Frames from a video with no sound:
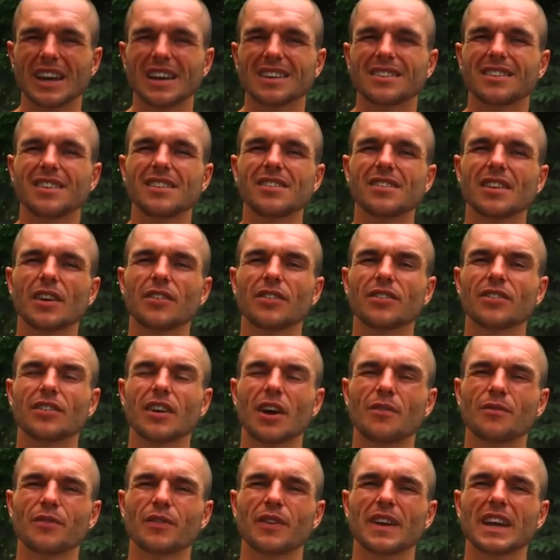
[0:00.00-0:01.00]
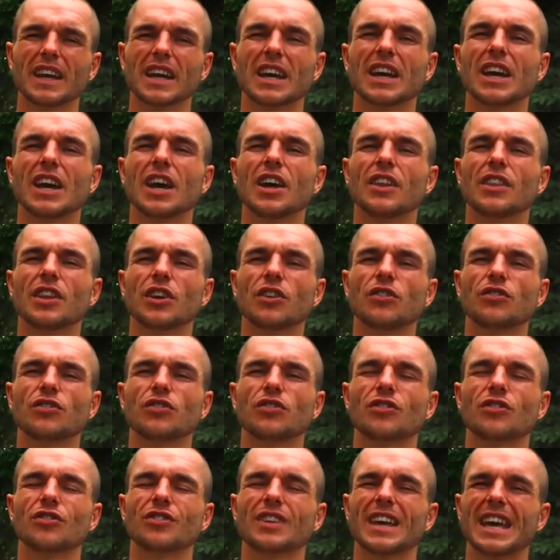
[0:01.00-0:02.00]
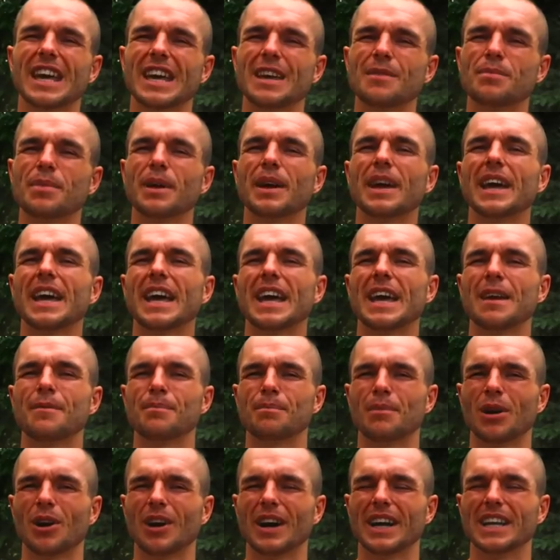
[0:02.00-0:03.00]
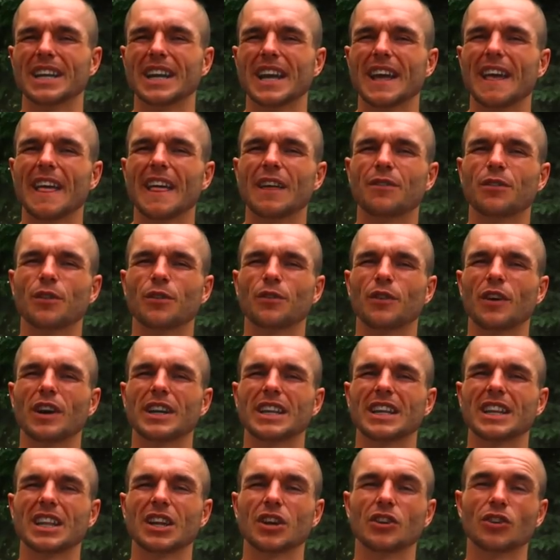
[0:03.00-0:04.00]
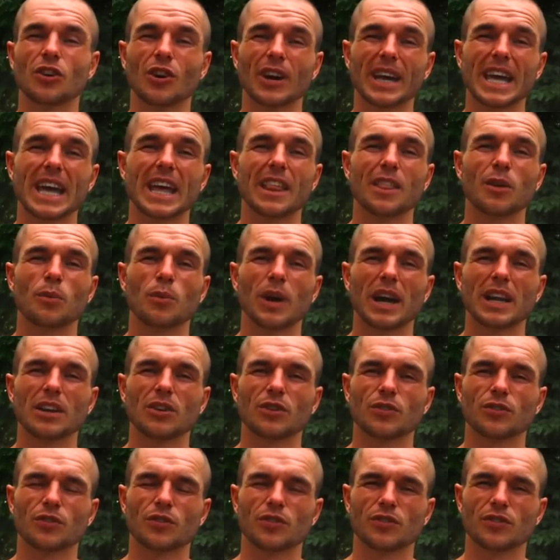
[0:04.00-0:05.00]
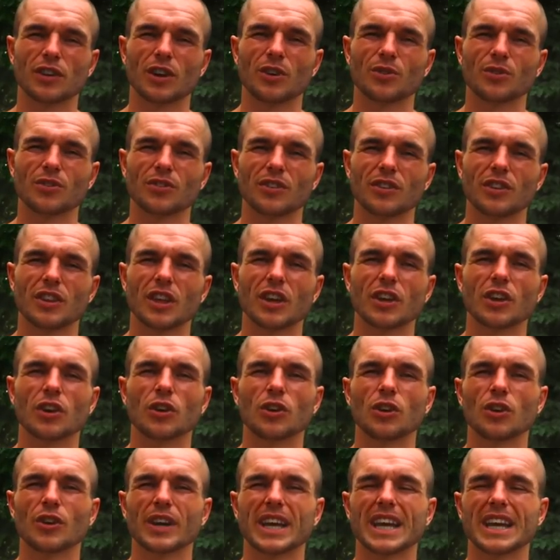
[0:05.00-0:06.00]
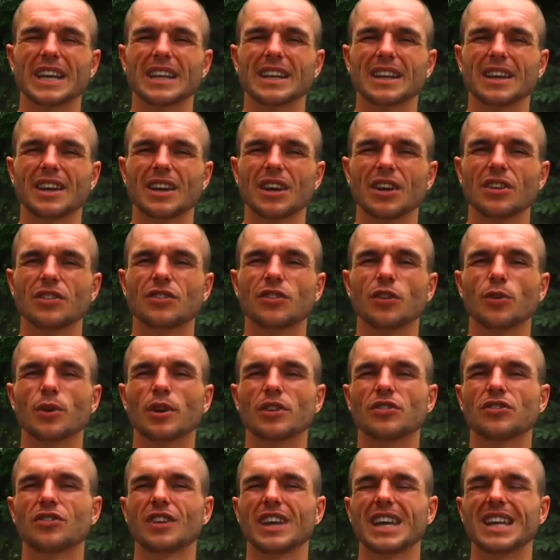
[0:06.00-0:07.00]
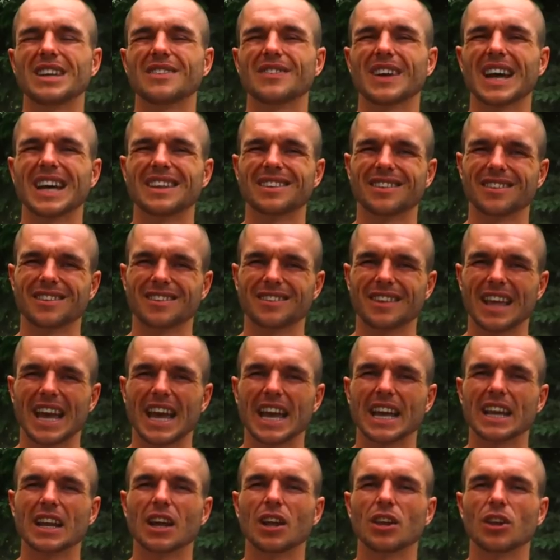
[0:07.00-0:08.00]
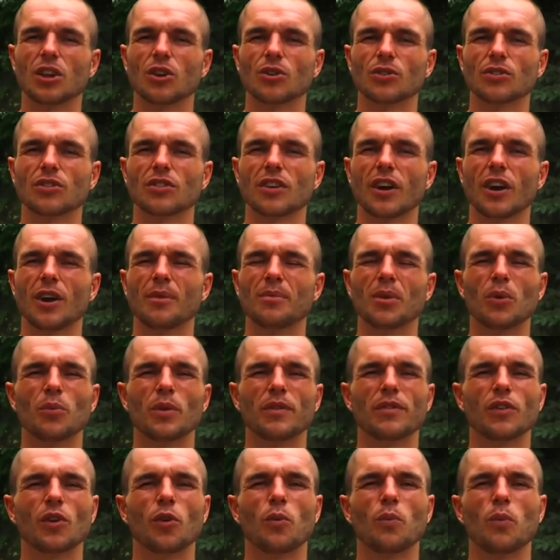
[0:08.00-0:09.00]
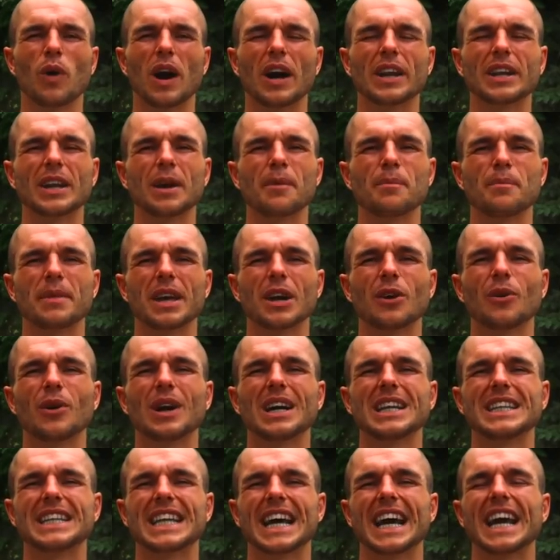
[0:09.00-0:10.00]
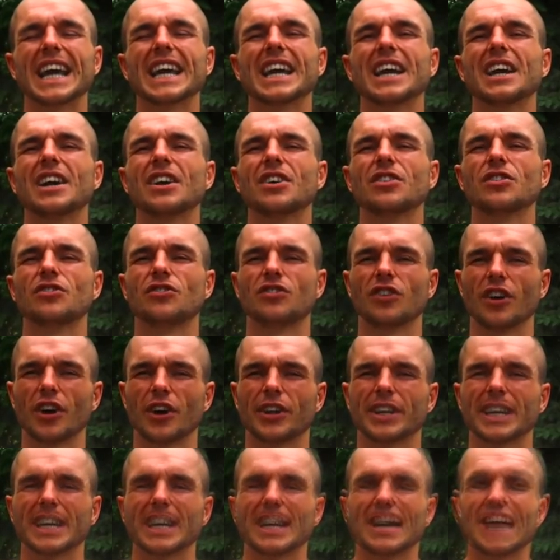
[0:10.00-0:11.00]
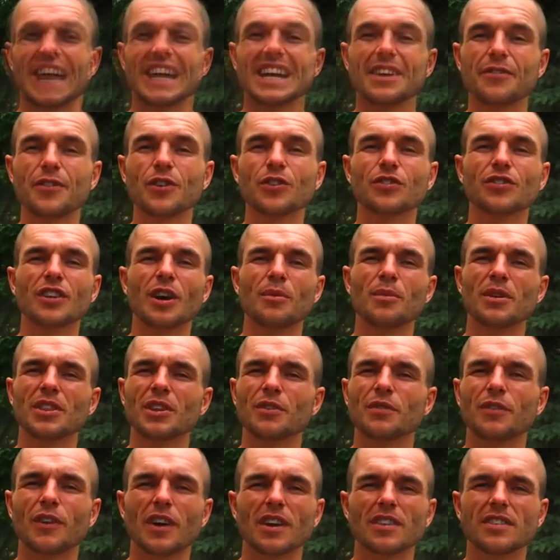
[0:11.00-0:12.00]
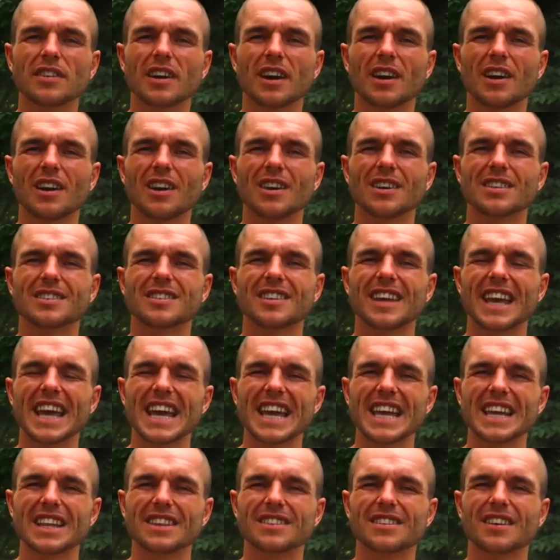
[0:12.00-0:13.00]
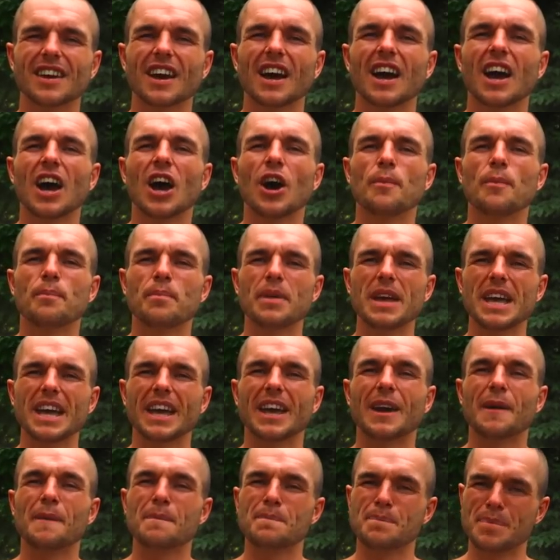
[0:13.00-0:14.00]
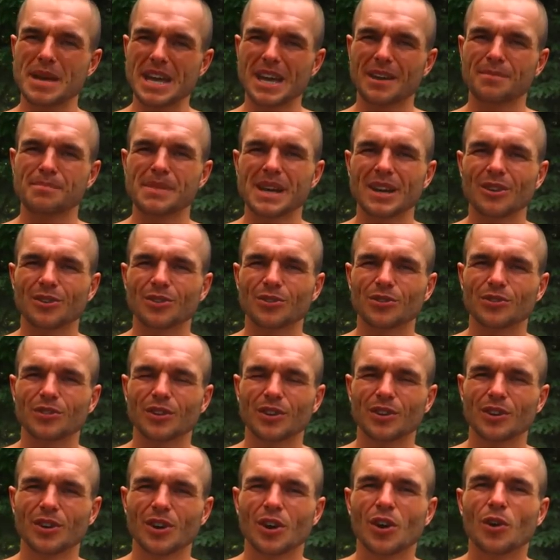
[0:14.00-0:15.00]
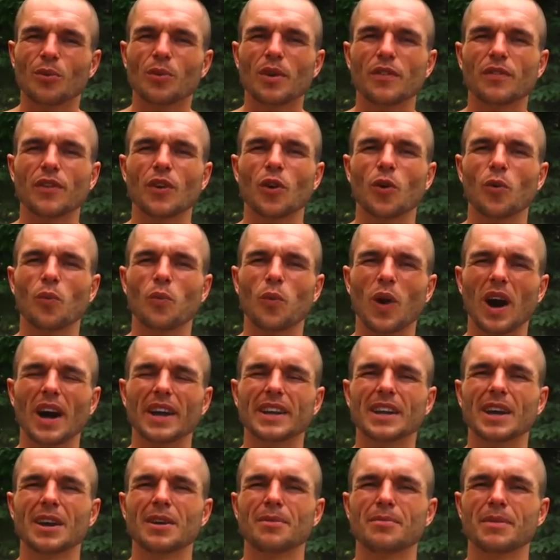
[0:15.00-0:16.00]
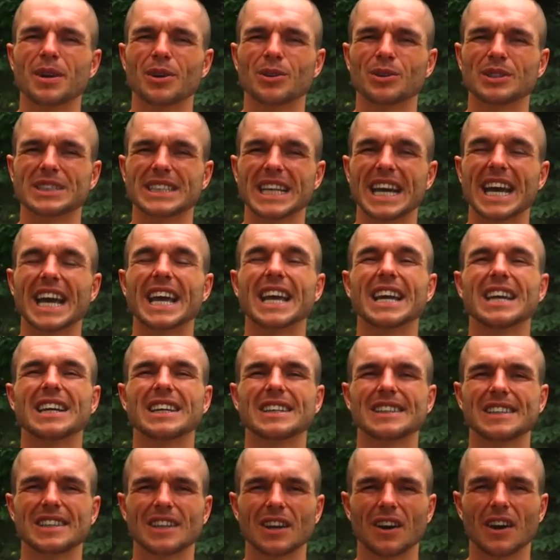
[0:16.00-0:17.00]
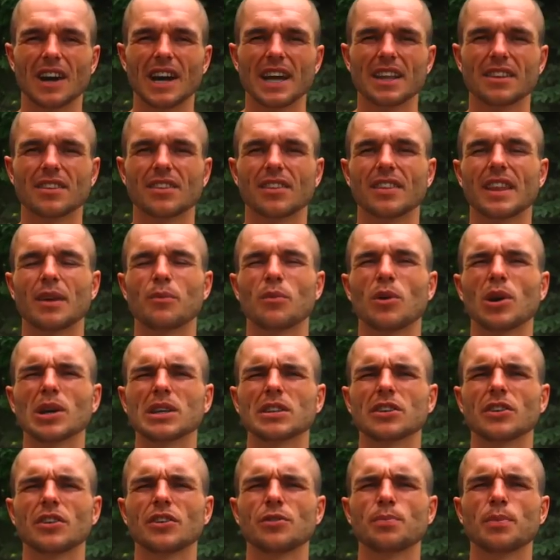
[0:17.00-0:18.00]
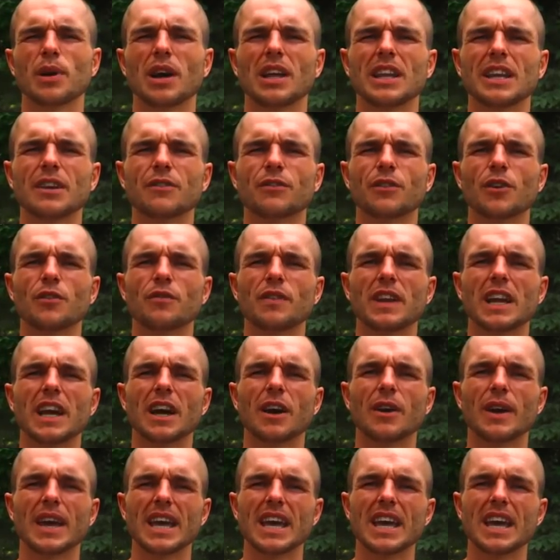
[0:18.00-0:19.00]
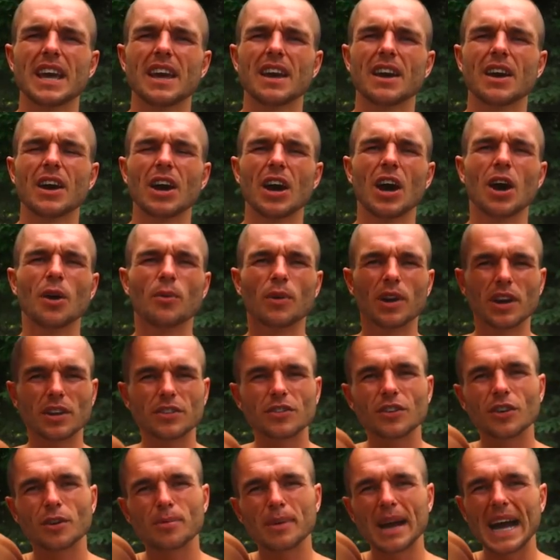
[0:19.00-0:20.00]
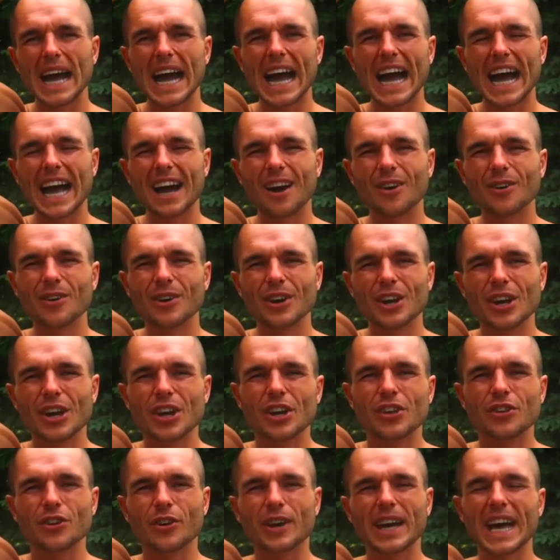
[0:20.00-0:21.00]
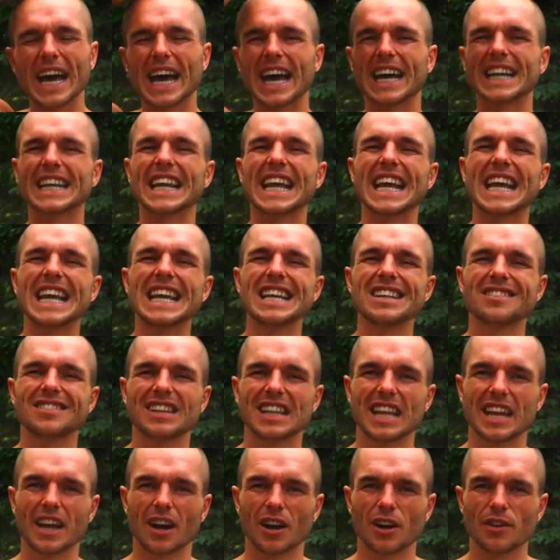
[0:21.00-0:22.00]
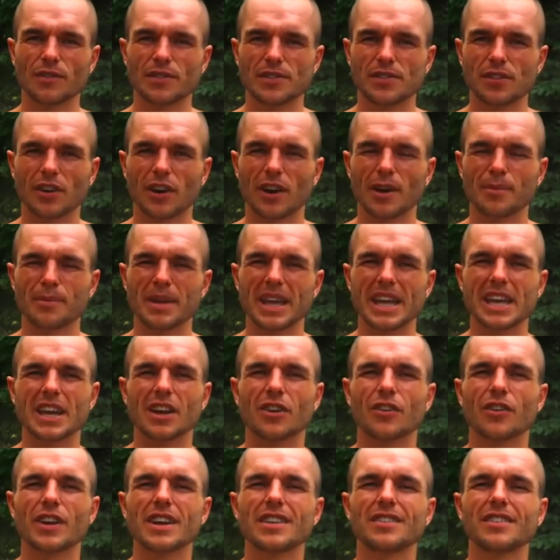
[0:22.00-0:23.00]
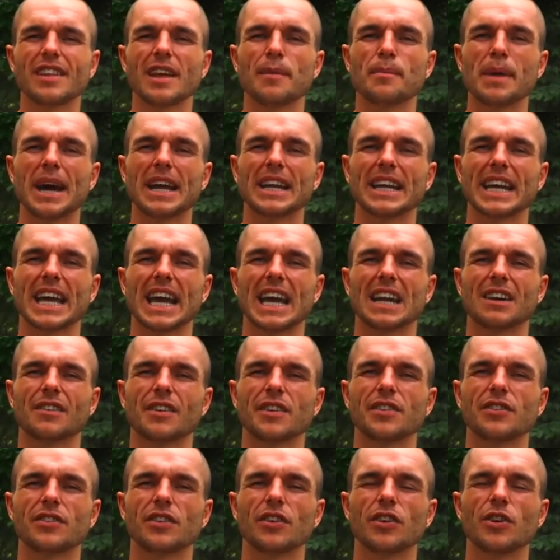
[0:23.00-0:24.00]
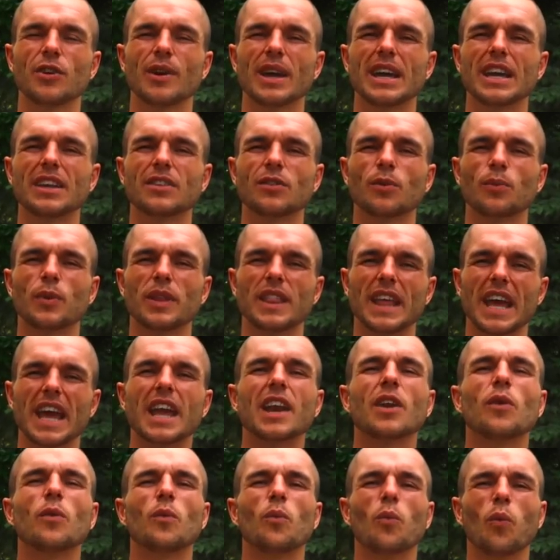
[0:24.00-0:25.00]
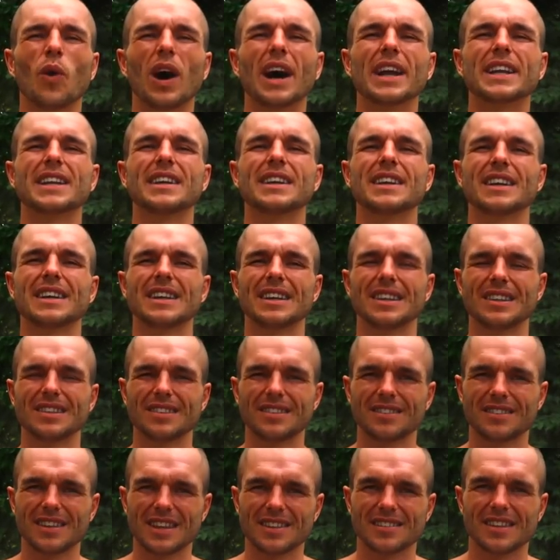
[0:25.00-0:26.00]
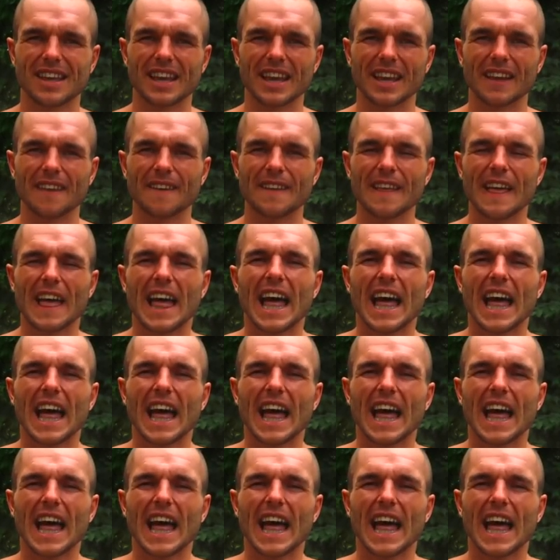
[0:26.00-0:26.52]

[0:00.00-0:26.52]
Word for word: So this is something that you just keep in mind if you're finding that you're not getting the weight loss results that you're looking to achieve and sustain long term with your one meal a day journey. And if you're someone that finds it hard to eat big, big meals with your one meal a day diet, then what I can do is put a link for a video here where I talk about how you can easily over time increase the amount of calories that you eat within one sitting.